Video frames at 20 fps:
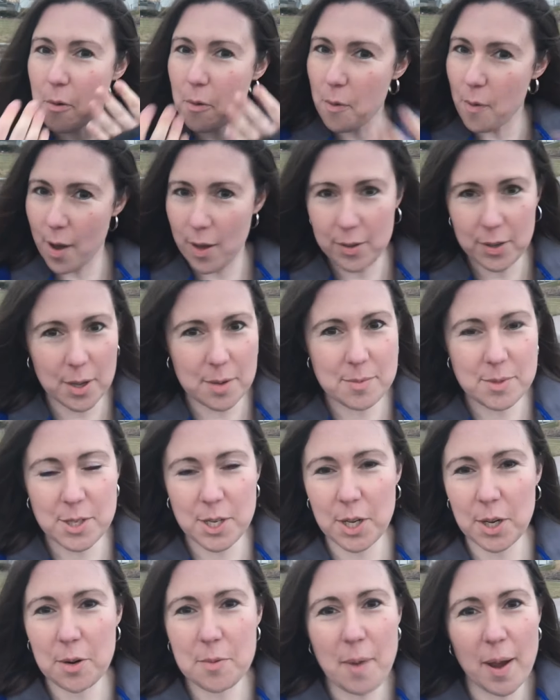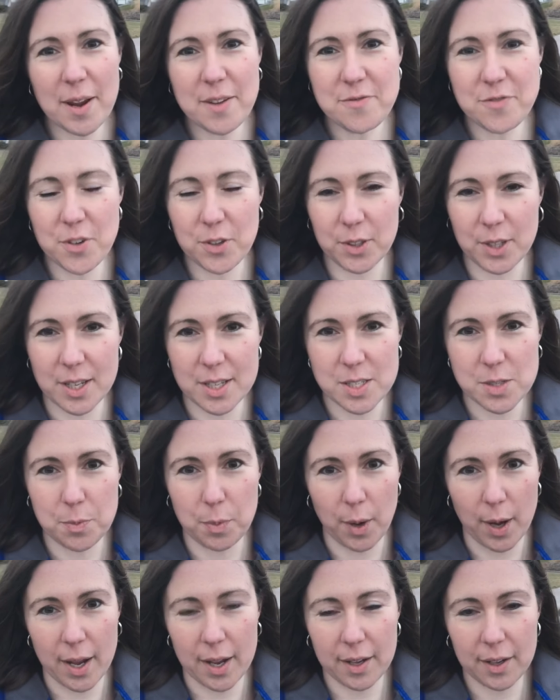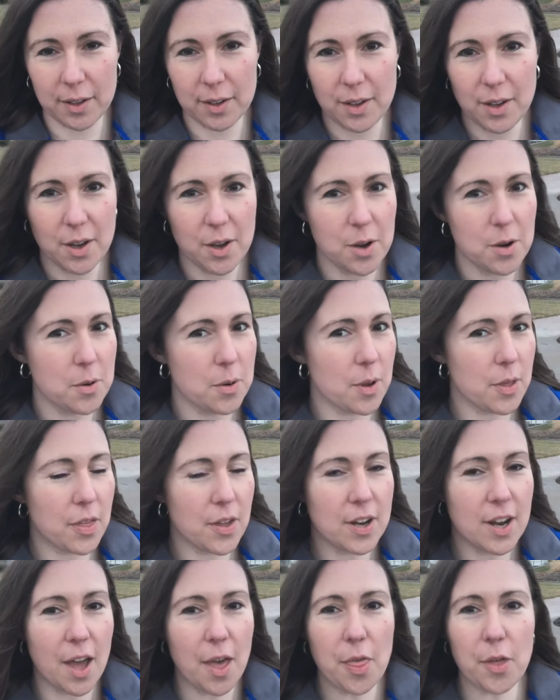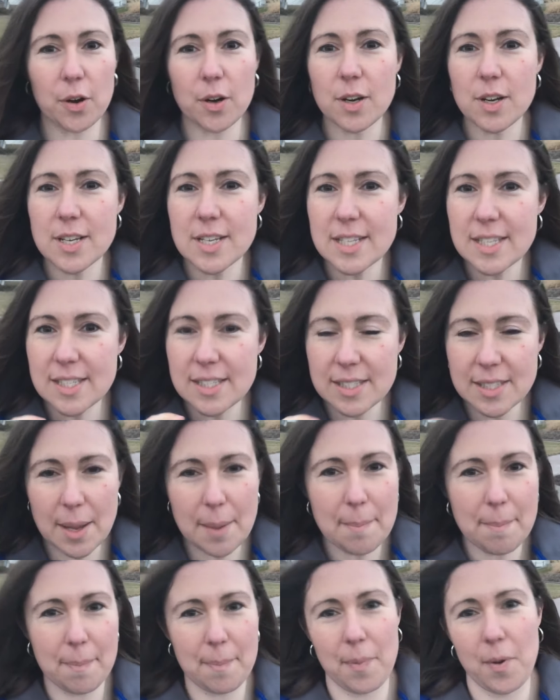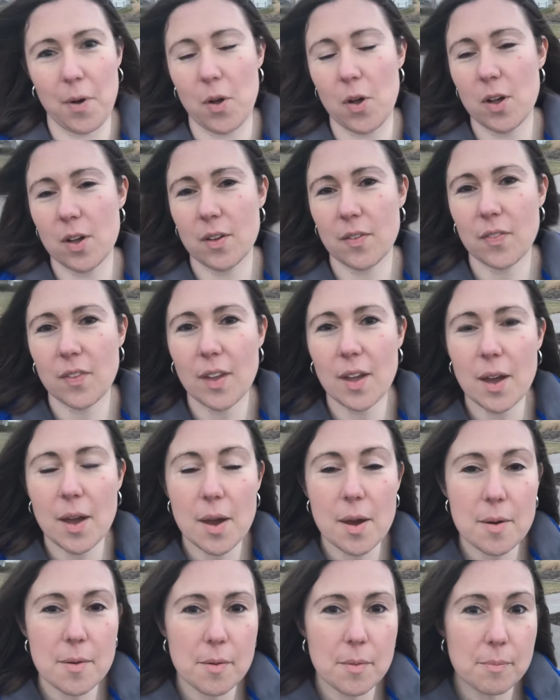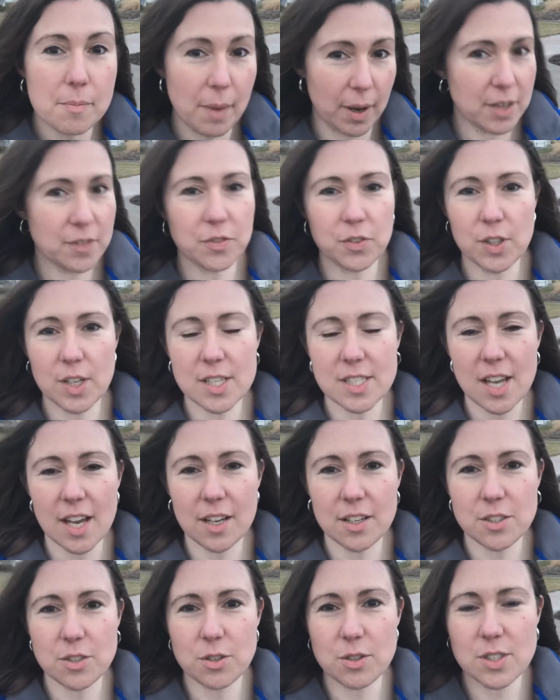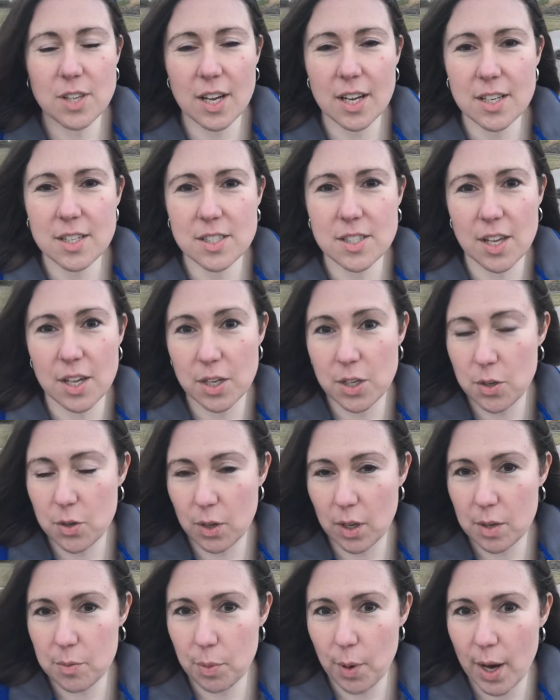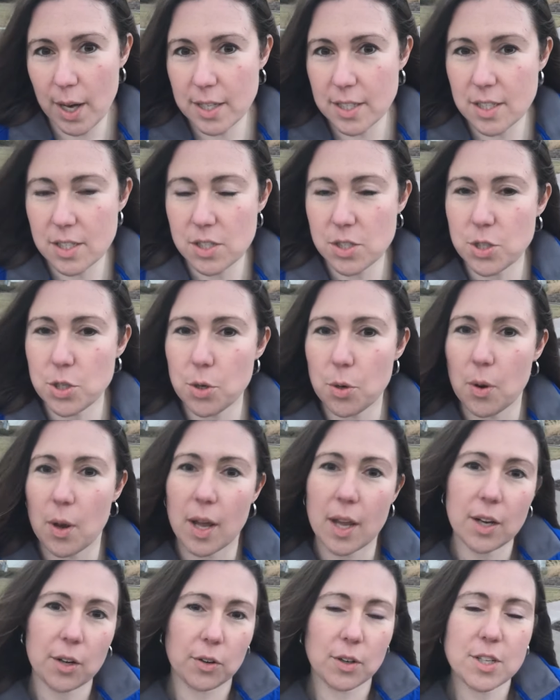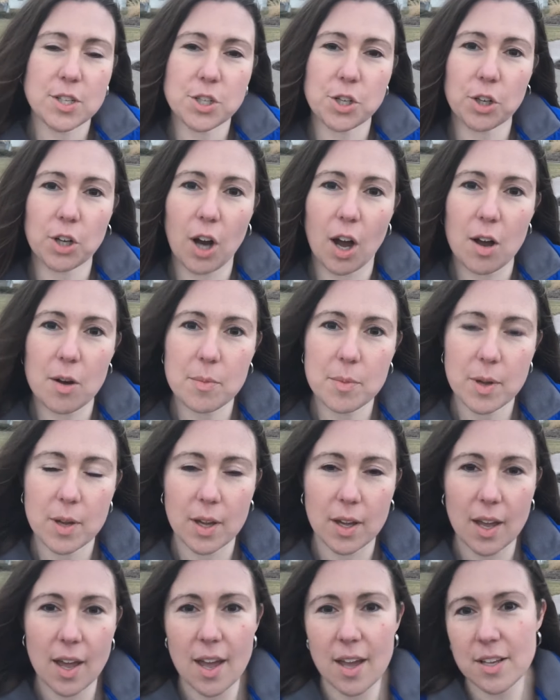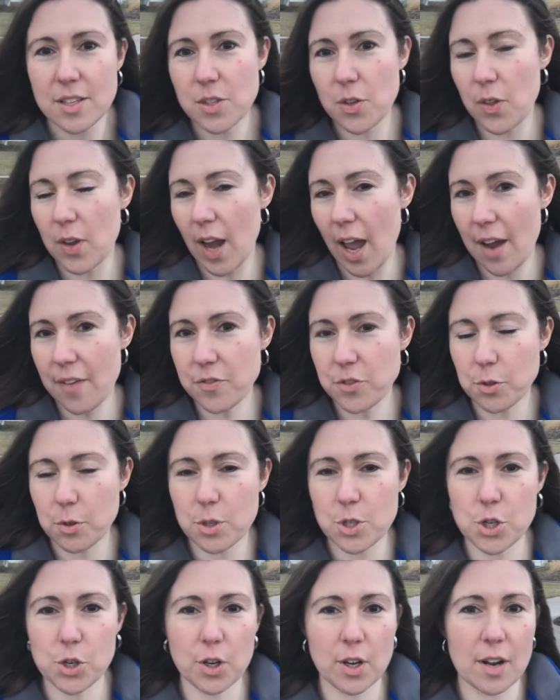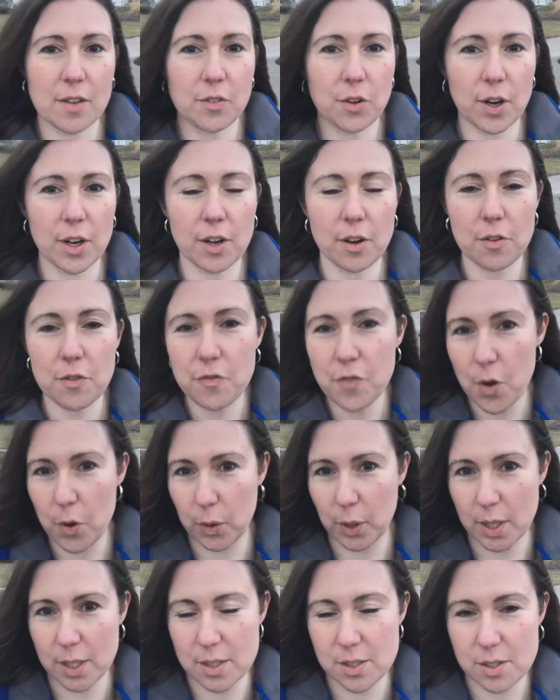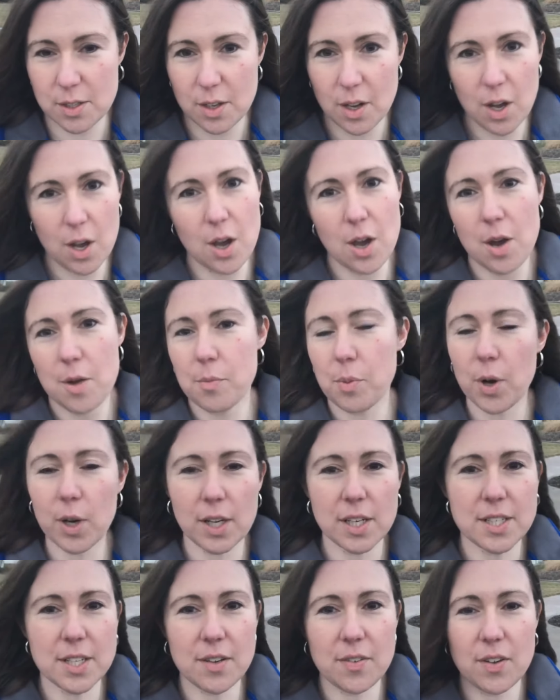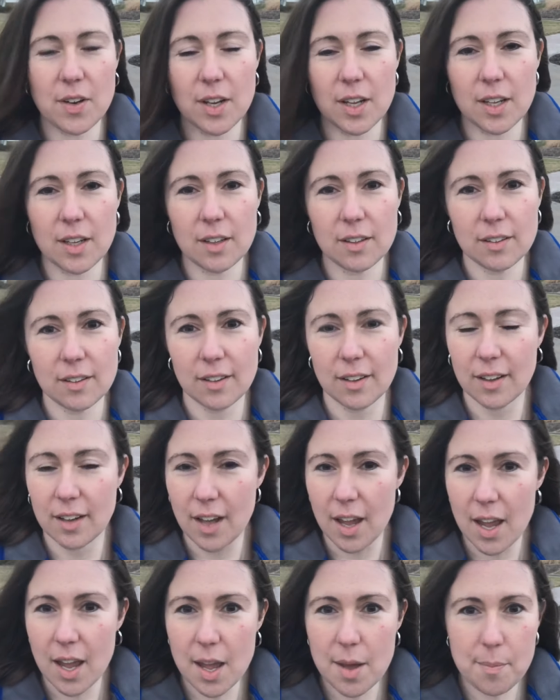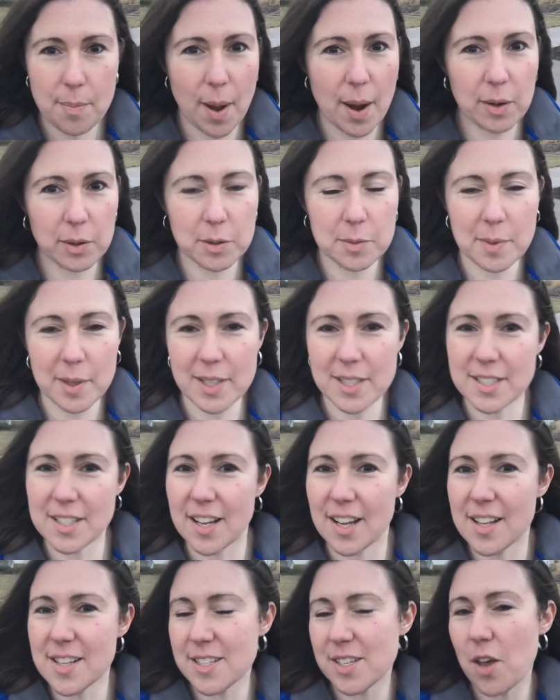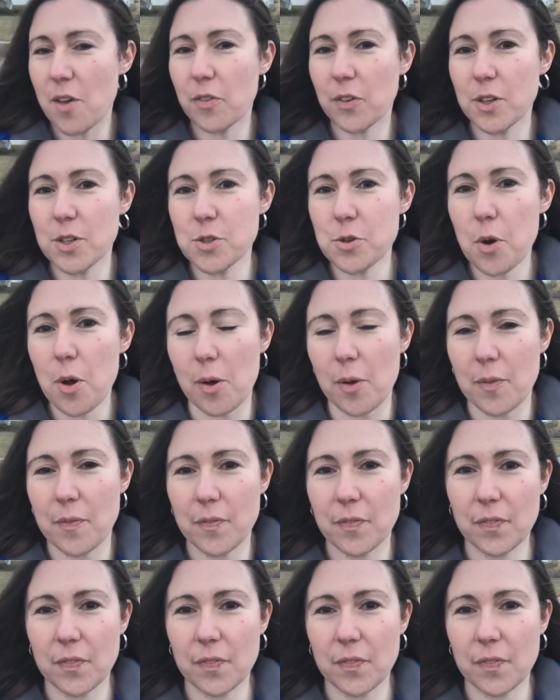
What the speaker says: welcome to your mindfulness break with another simple mindfulness exercise that you can practice to increase your calm so that afterwards you can have greater focus, productivity, empowerment, and self-control.